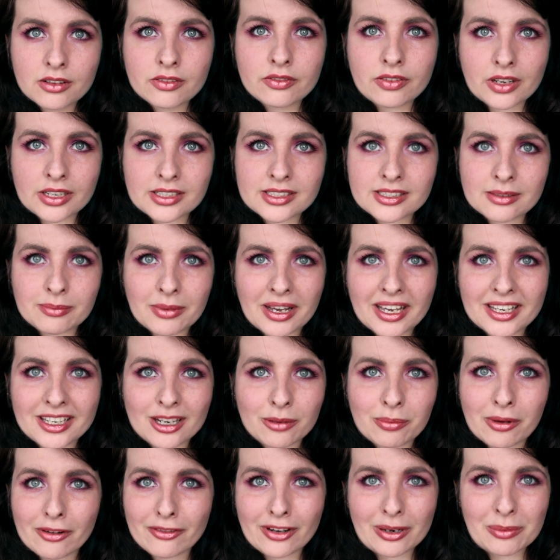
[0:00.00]
face of
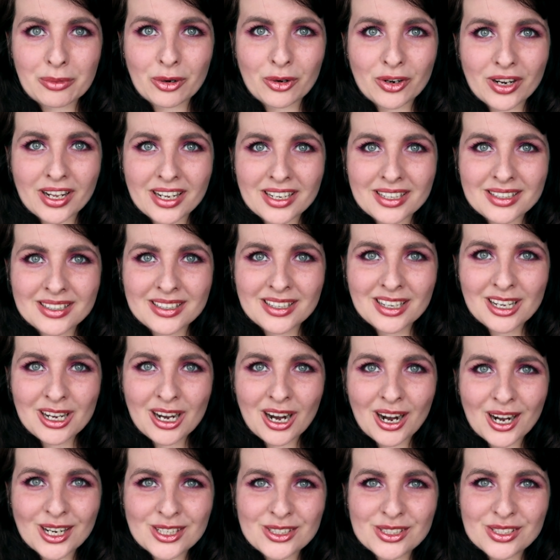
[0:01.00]
makeup every morning.
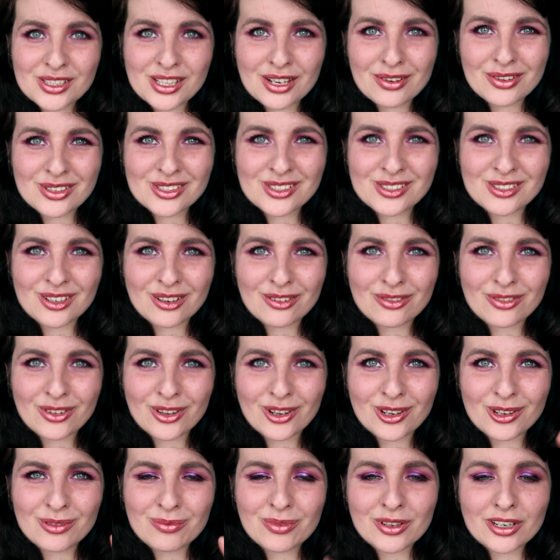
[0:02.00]
I do the other stuff though.